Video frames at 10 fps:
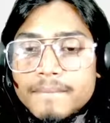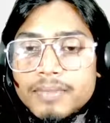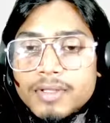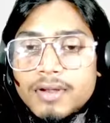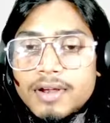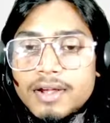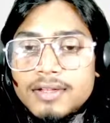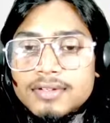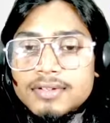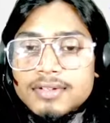Alright,
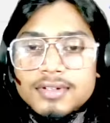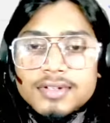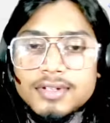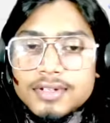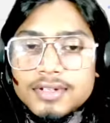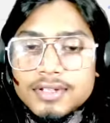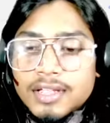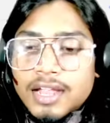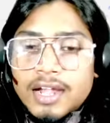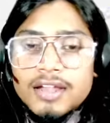
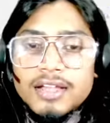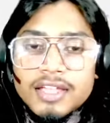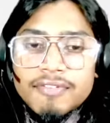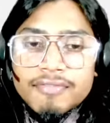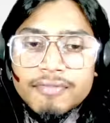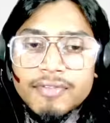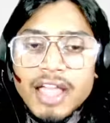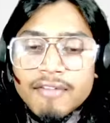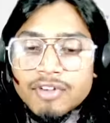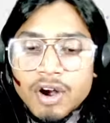and if we
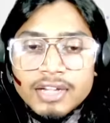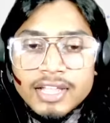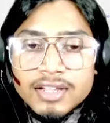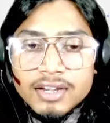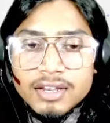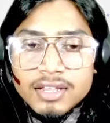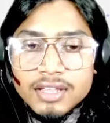have not taken,